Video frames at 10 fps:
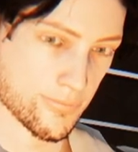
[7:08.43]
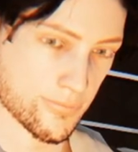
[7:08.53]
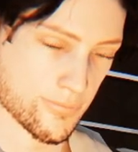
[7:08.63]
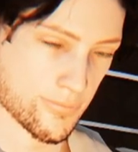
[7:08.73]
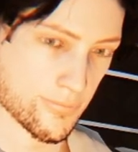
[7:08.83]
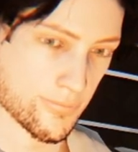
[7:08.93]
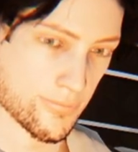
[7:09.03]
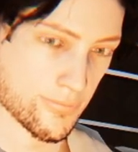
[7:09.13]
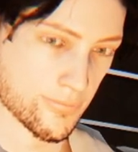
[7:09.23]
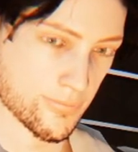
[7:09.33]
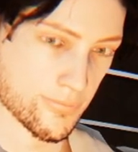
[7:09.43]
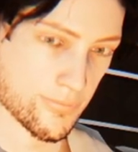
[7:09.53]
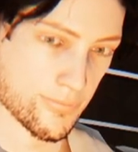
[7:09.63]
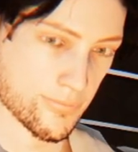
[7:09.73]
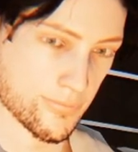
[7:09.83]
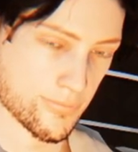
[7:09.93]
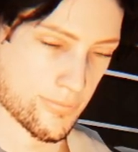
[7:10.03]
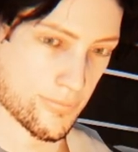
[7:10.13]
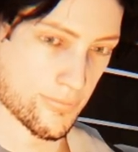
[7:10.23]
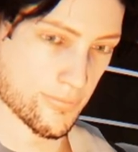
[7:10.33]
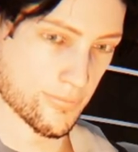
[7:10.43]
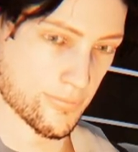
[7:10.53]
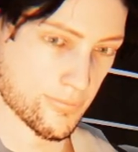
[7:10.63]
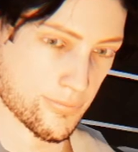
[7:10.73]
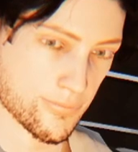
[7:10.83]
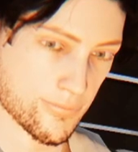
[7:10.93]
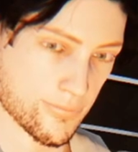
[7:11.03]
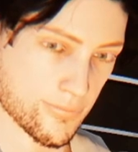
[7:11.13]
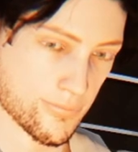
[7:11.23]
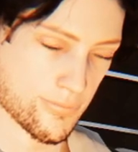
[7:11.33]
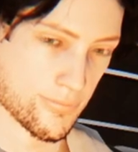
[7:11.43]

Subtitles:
No words are spoken by the person on screen.